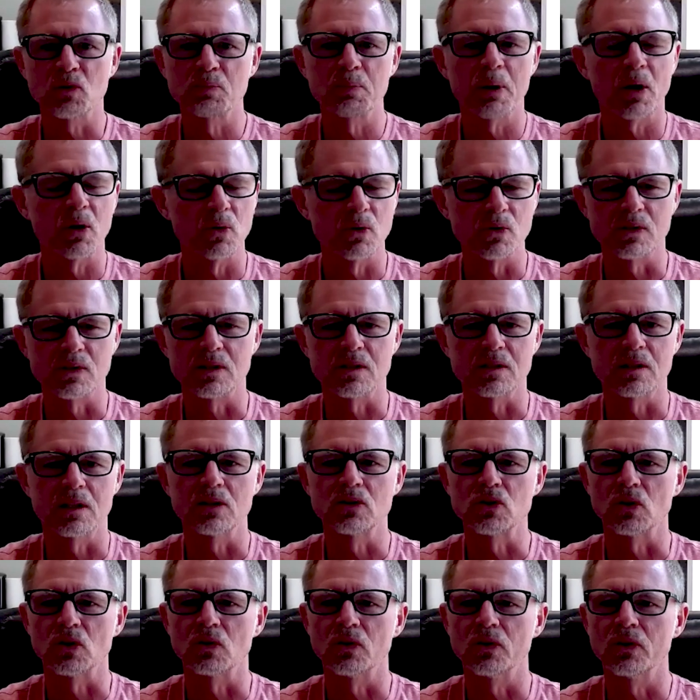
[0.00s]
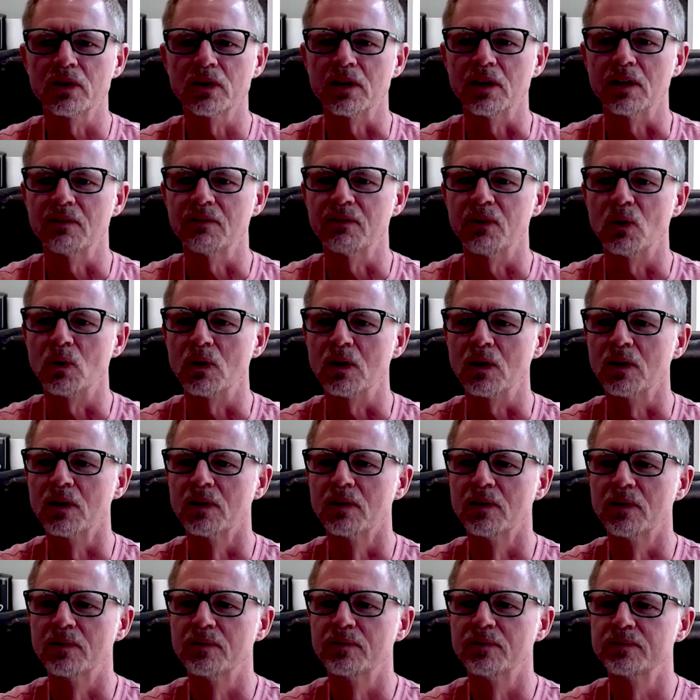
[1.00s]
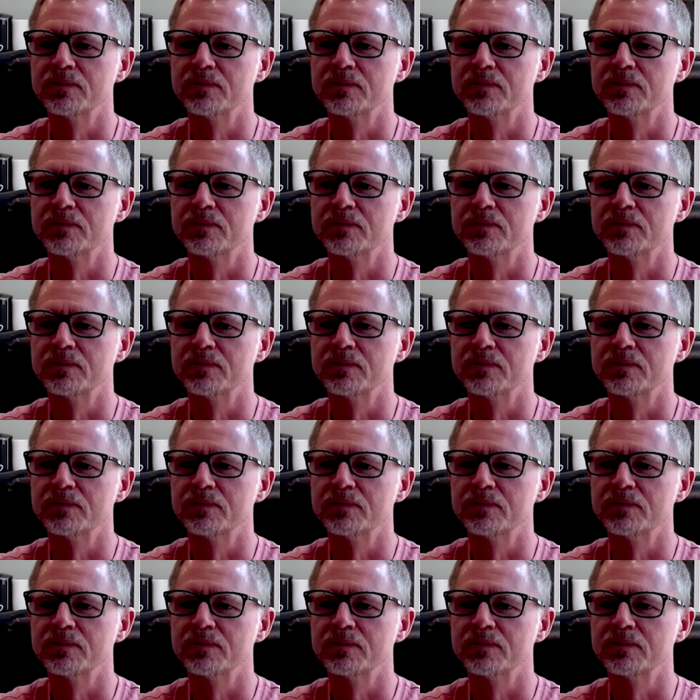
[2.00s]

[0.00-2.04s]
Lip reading: those poses that you're looking for?